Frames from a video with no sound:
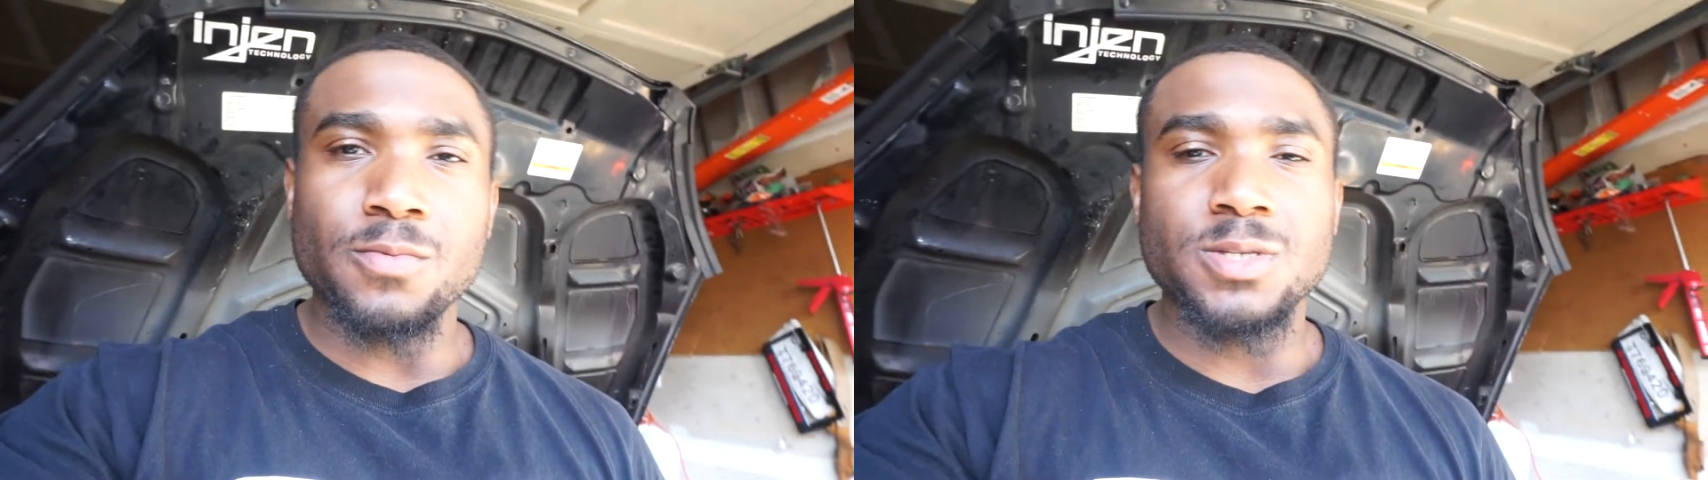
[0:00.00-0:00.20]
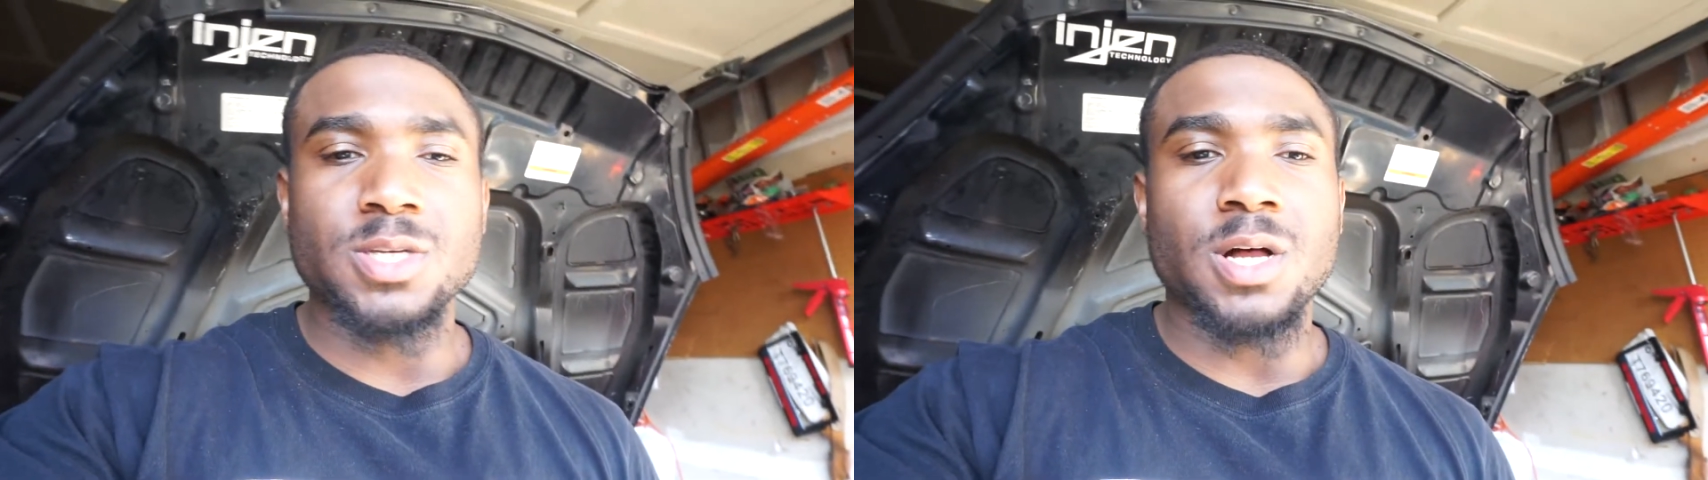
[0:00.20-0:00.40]

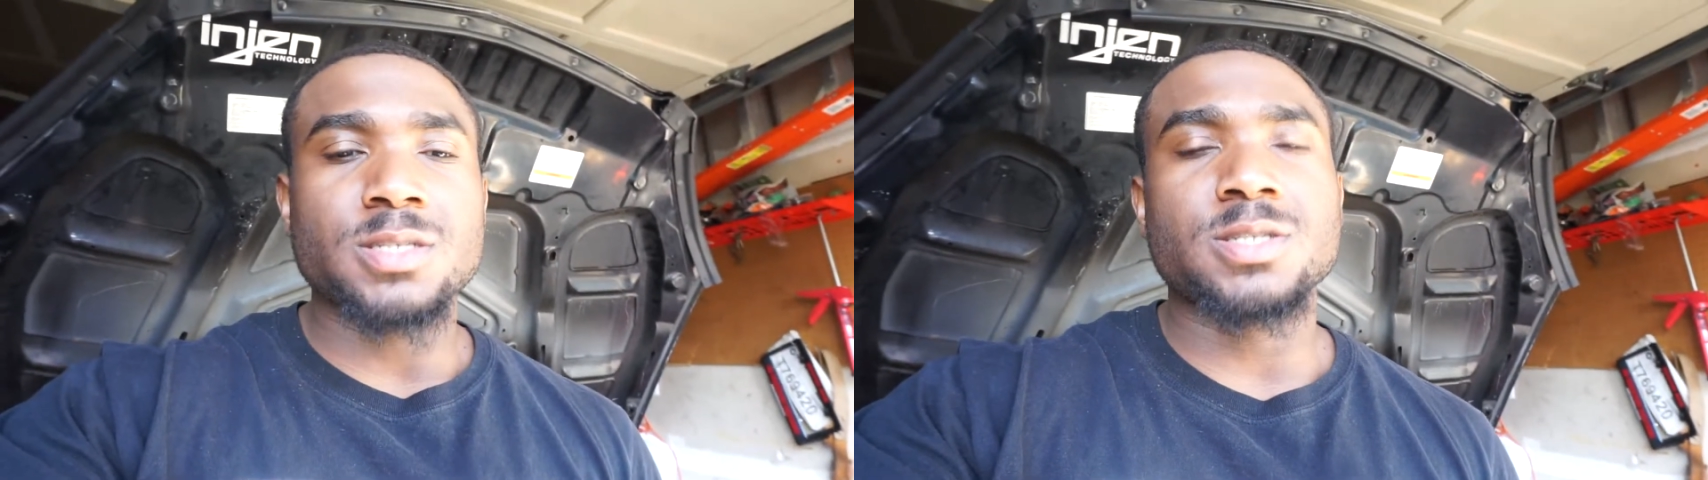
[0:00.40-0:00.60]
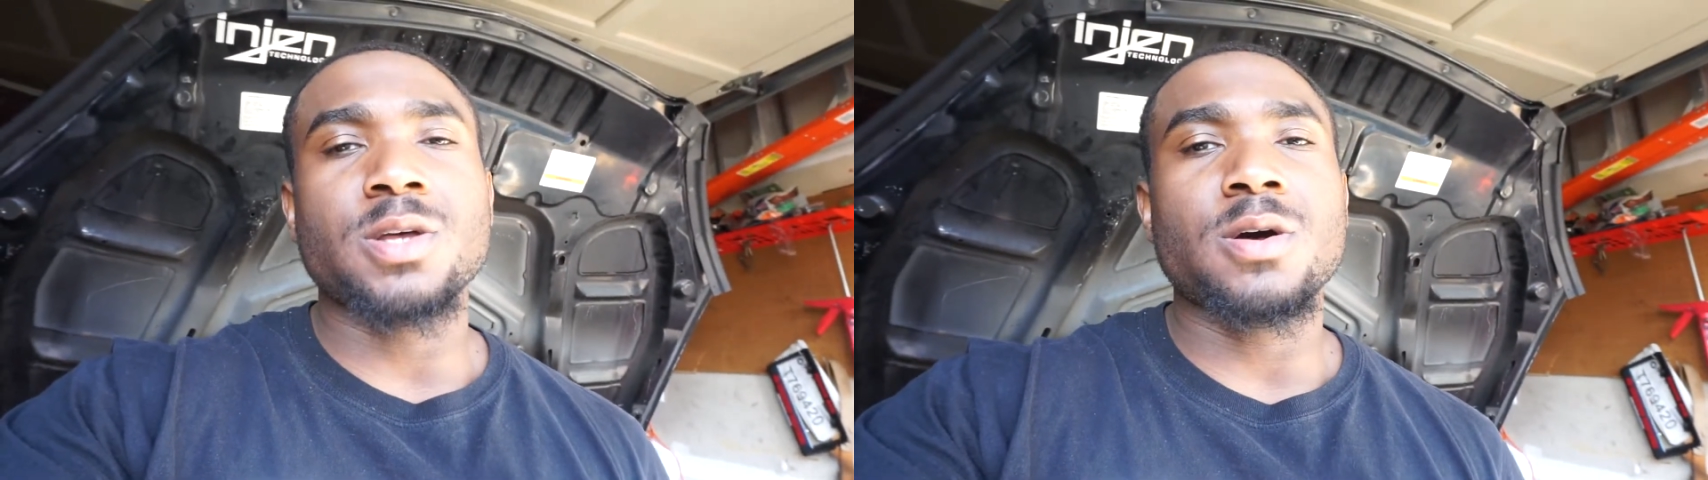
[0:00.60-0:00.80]
what y'all
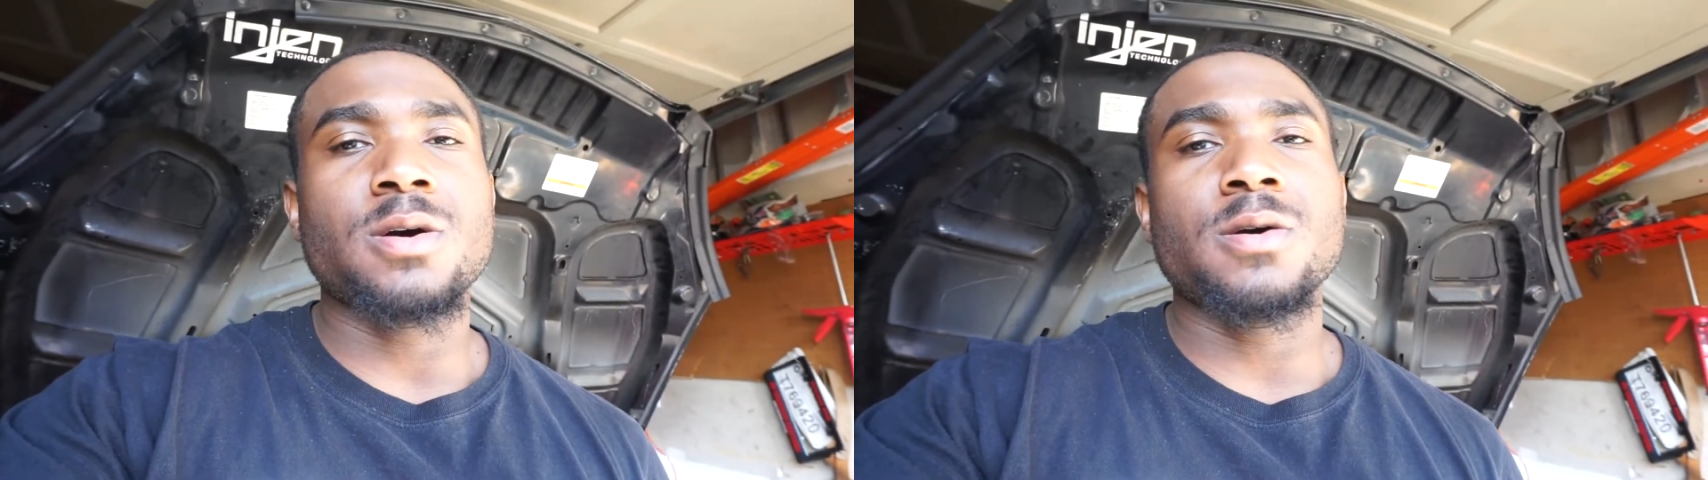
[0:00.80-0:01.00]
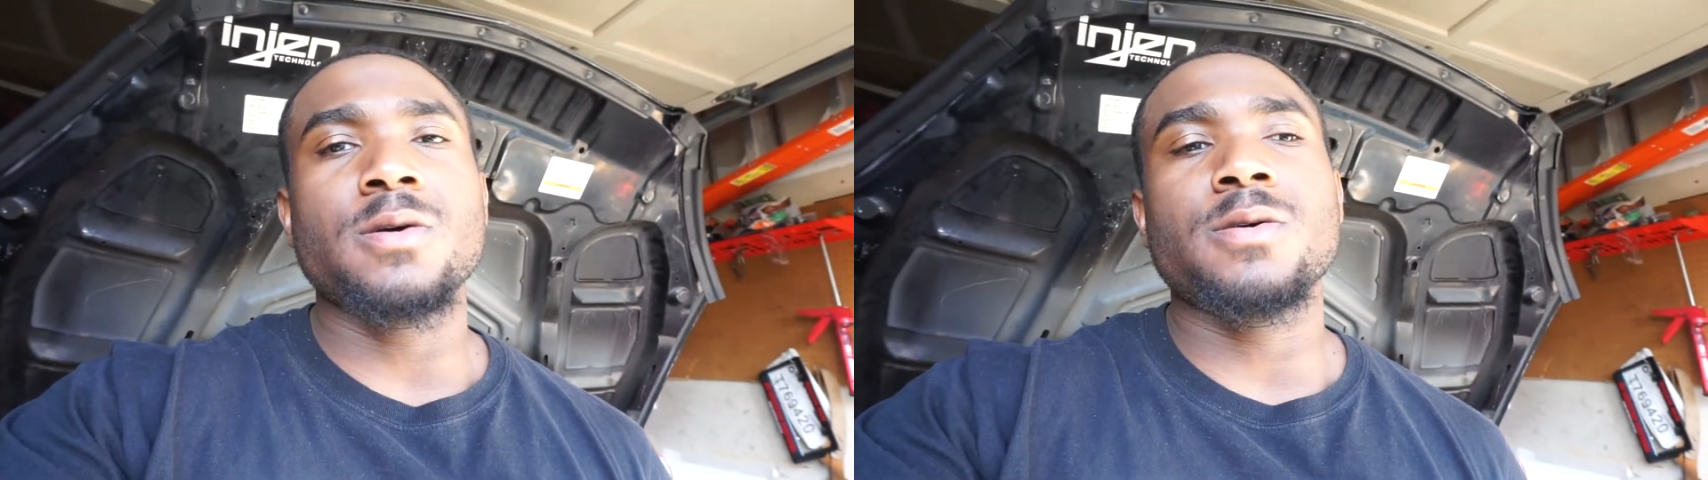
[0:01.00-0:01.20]

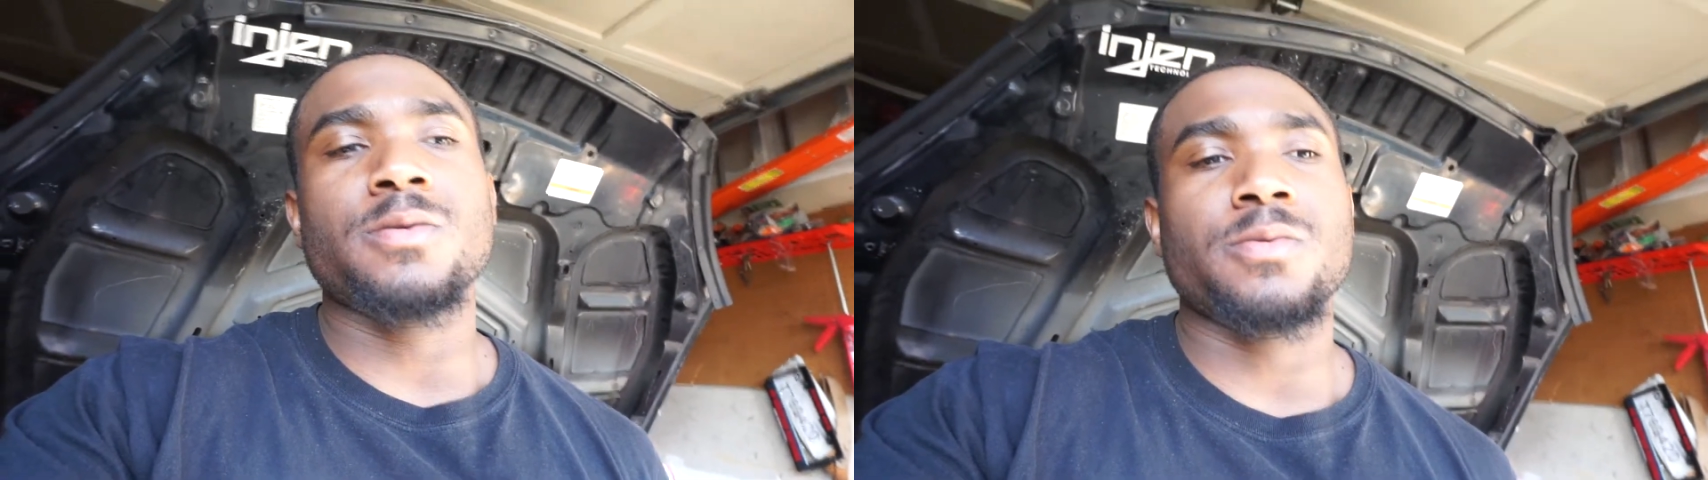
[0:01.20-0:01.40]
saw